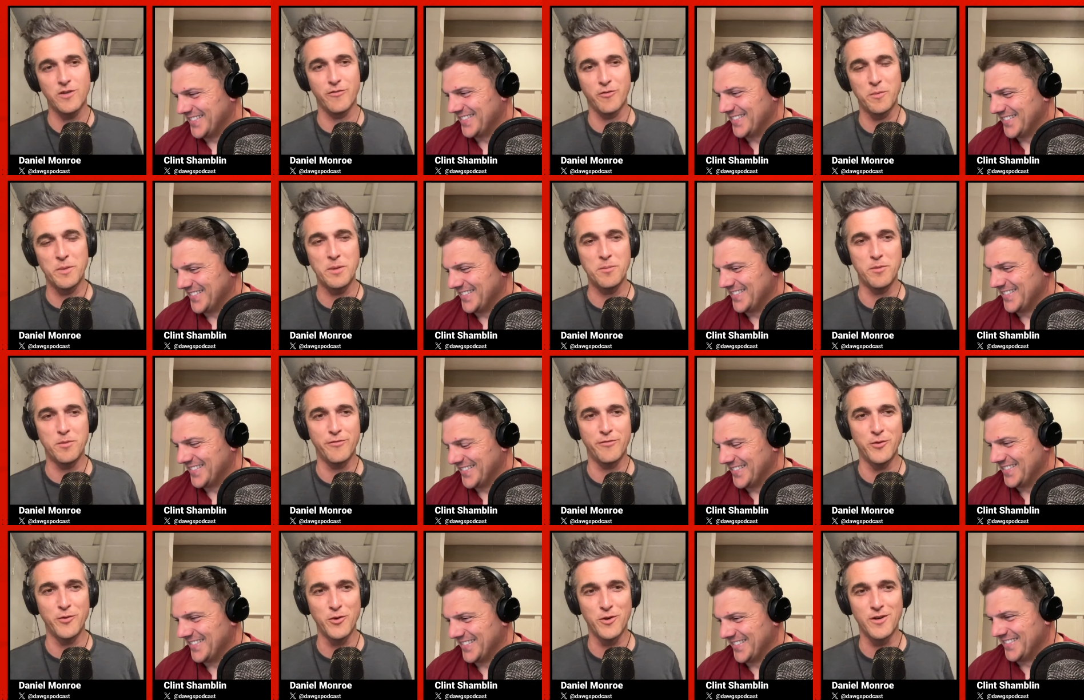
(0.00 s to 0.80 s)
Speaker 1: for me
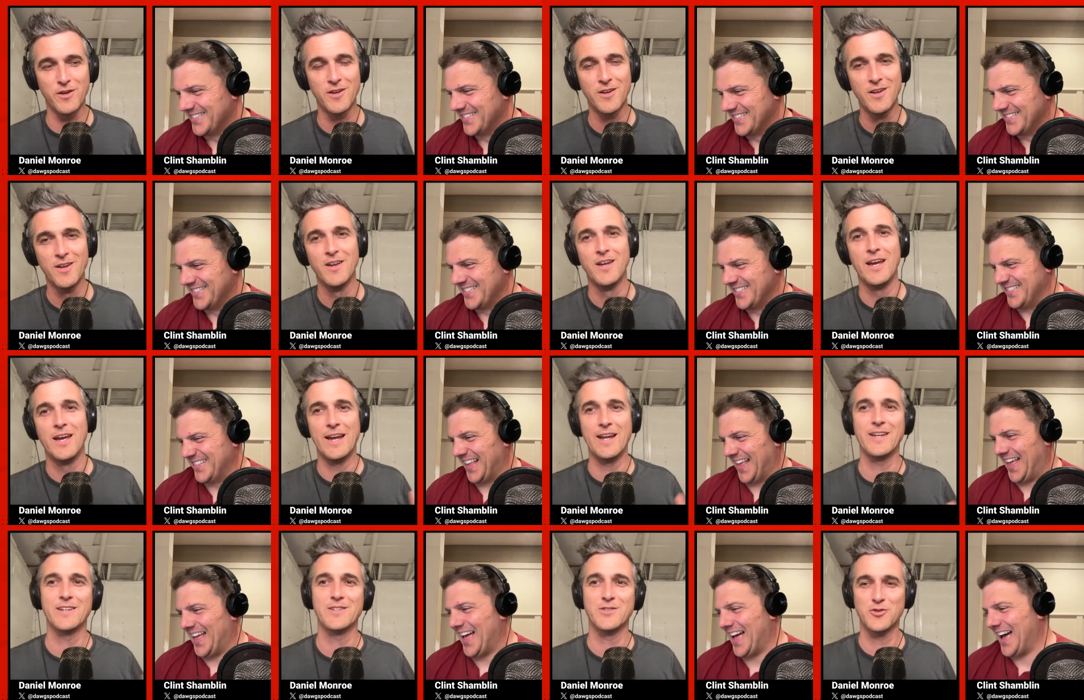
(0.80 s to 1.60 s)
before, and
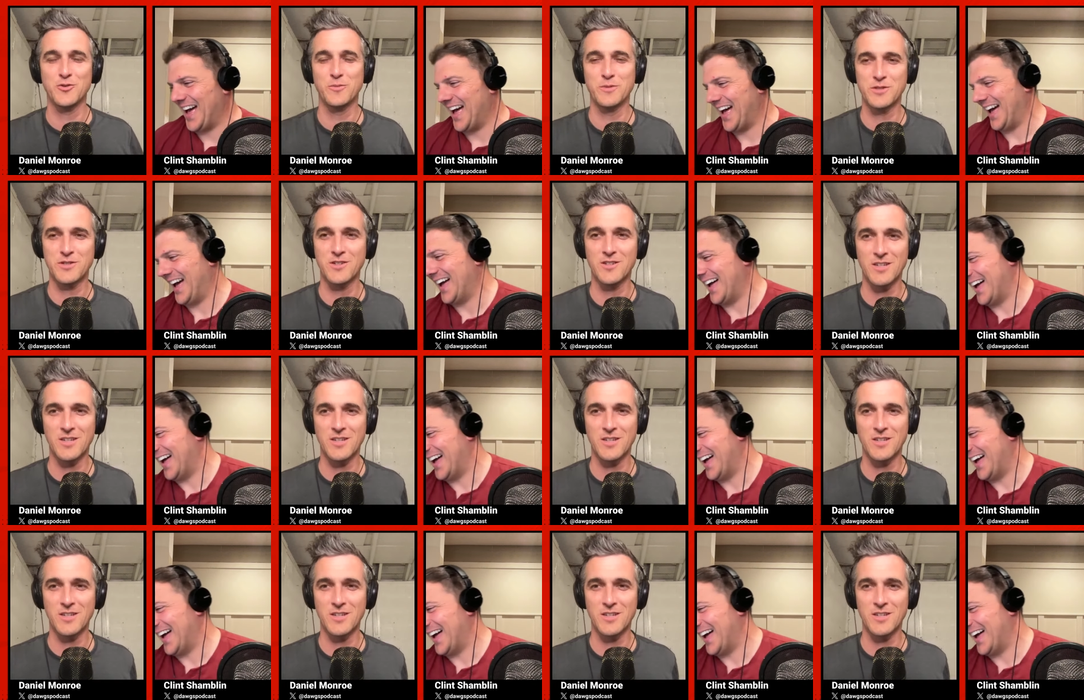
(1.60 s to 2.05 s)
I assume it's going to